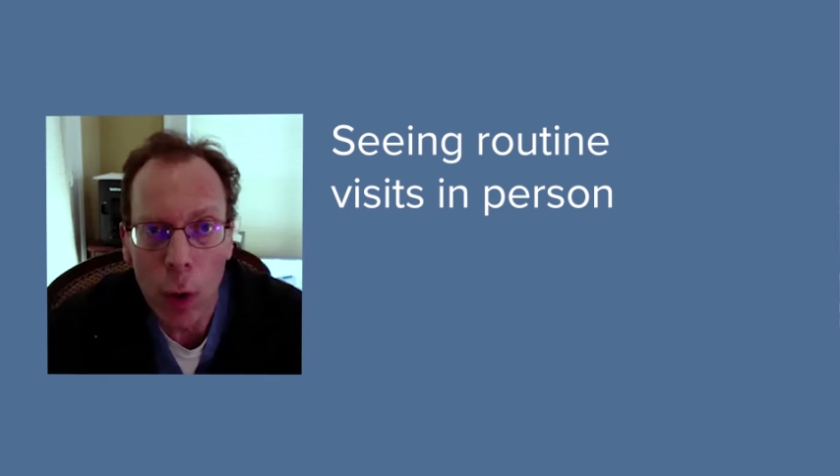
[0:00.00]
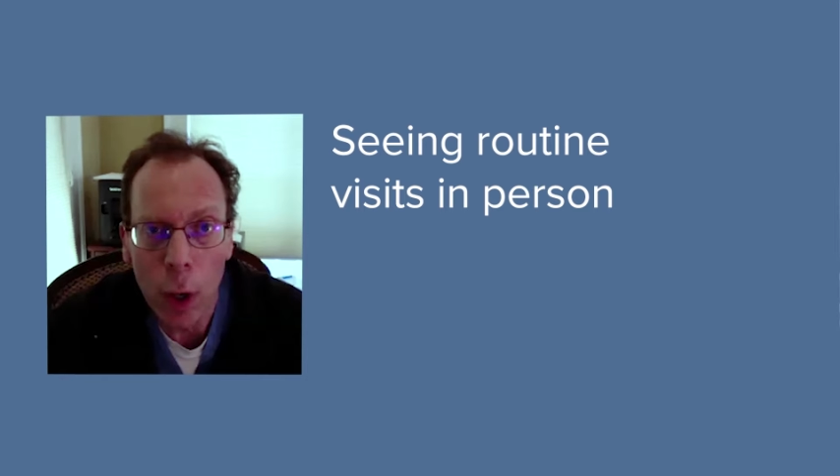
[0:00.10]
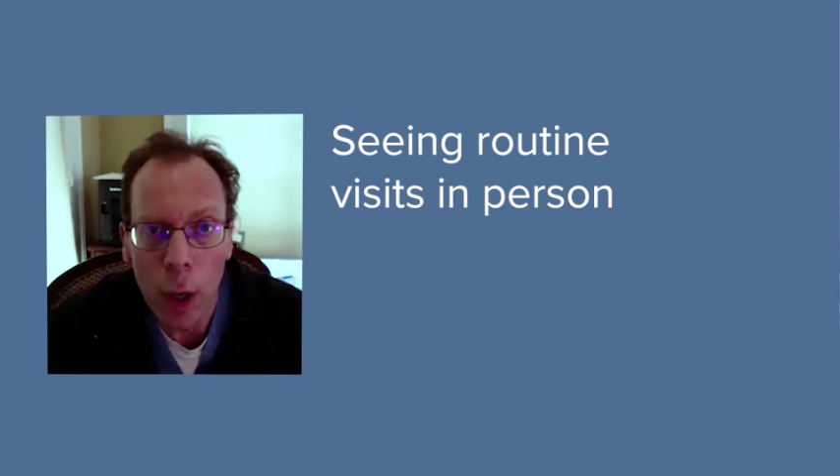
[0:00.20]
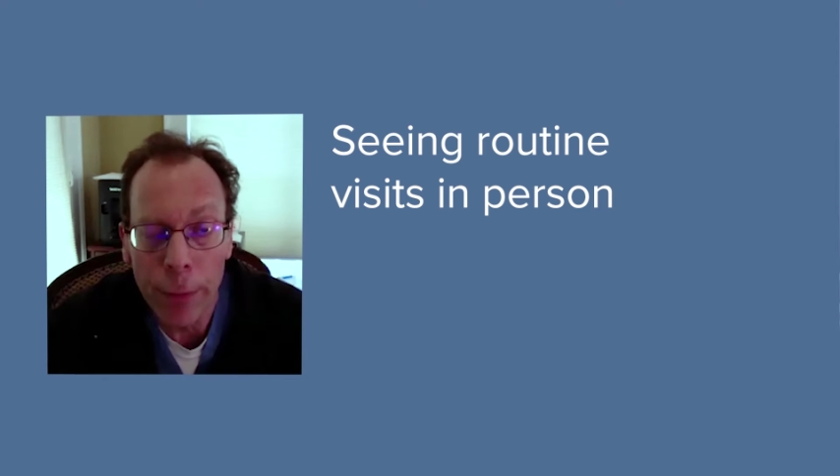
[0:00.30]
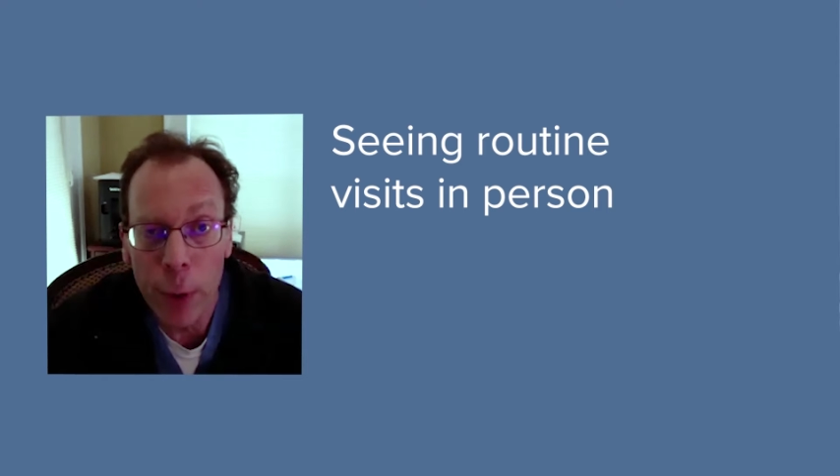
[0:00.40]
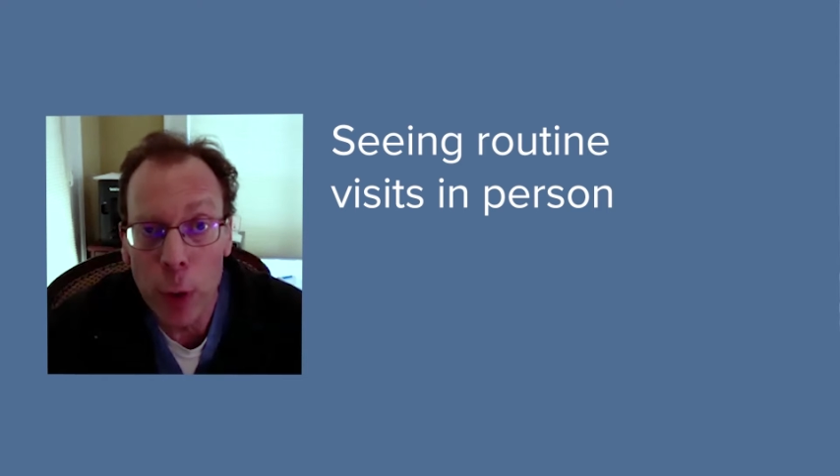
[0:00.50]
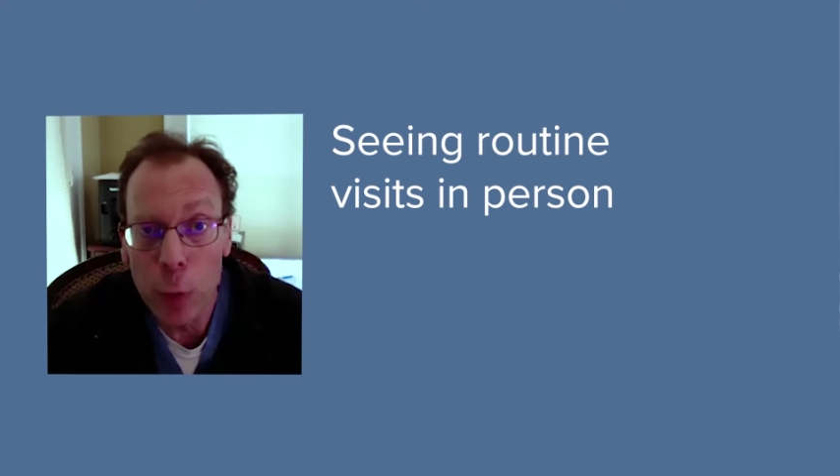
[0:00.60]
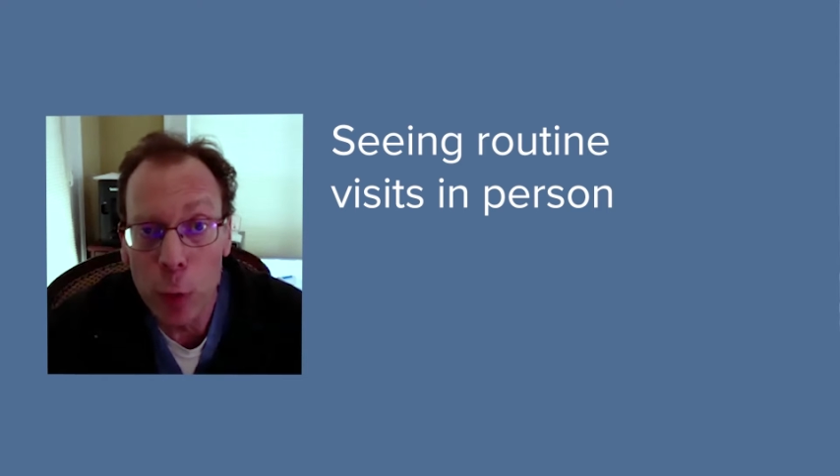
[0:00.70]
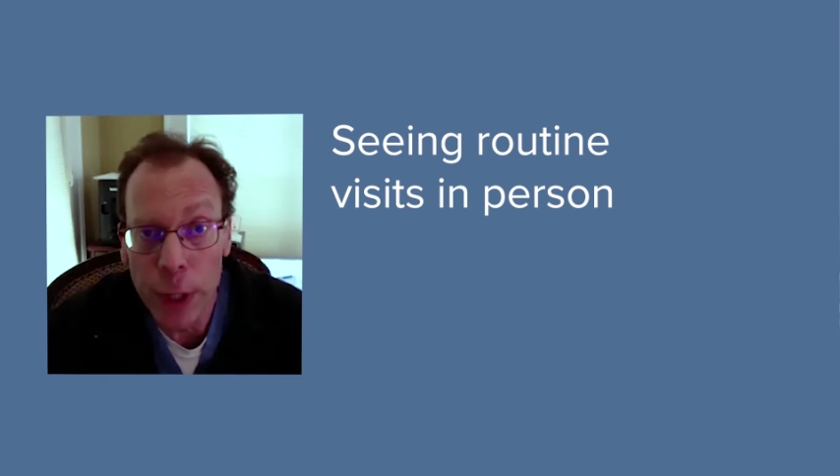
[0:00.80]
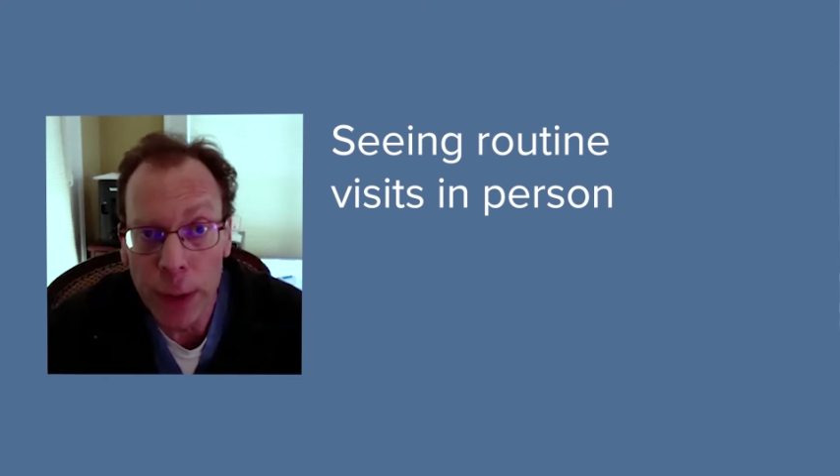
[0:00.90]
uh, fairly
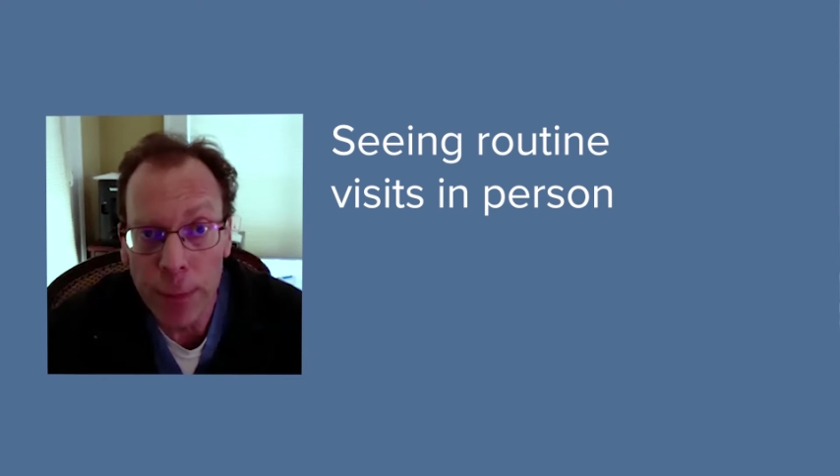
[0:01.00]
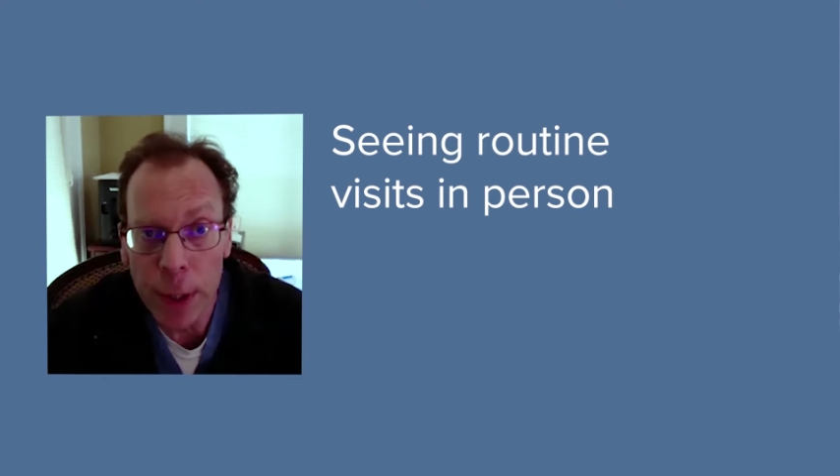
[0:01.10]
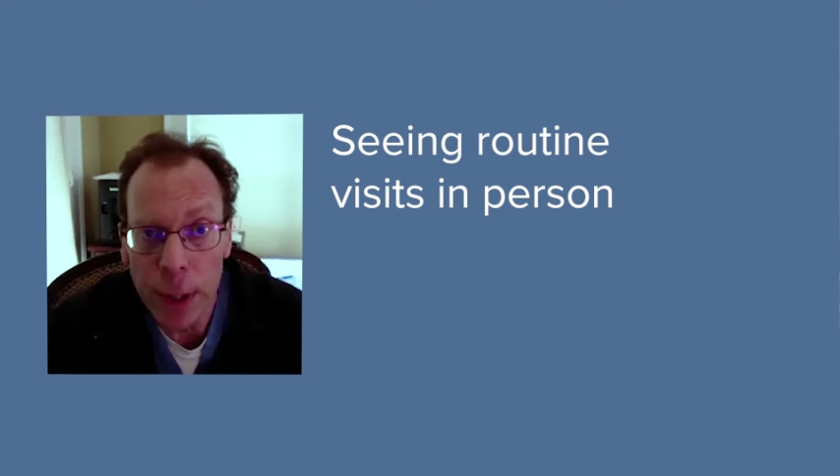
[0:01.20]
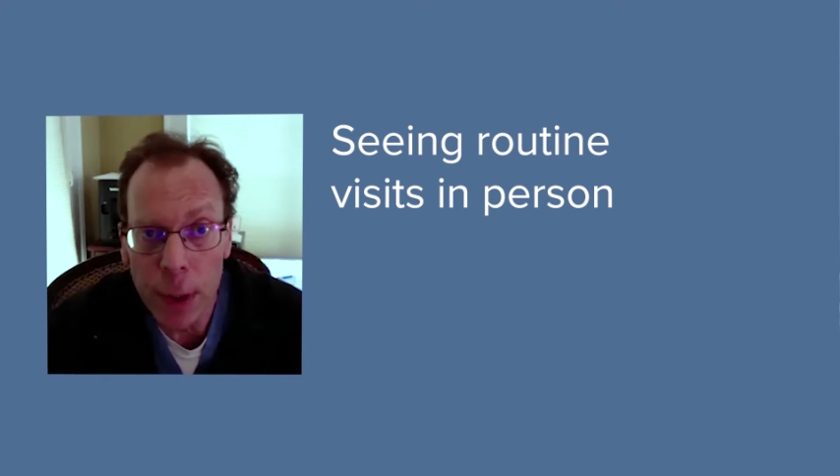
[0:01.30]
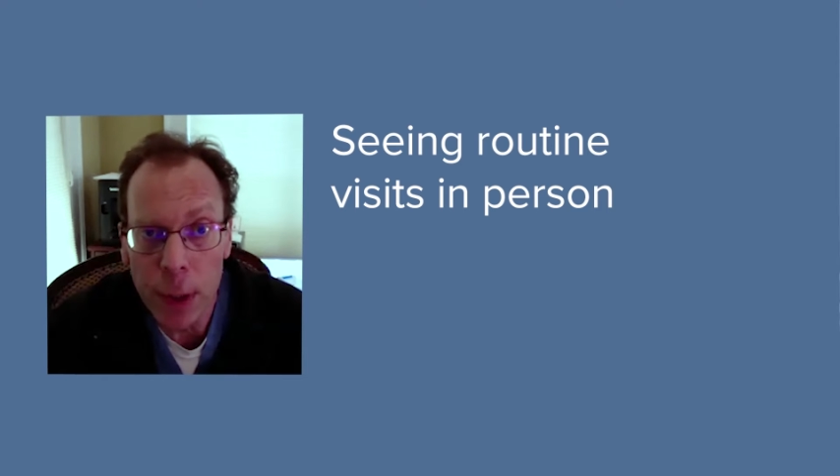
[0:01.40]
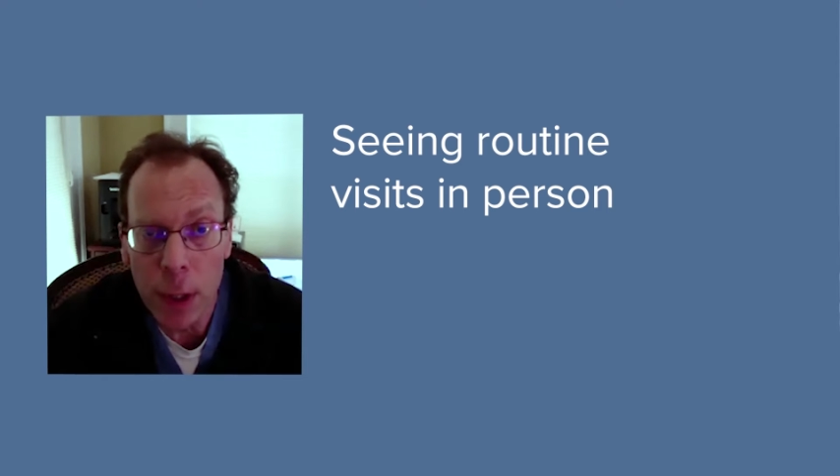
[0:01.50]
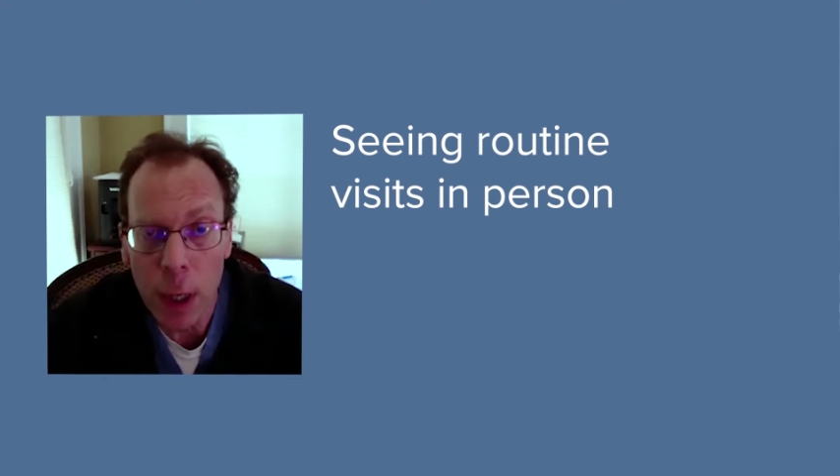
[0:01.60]
routine visits.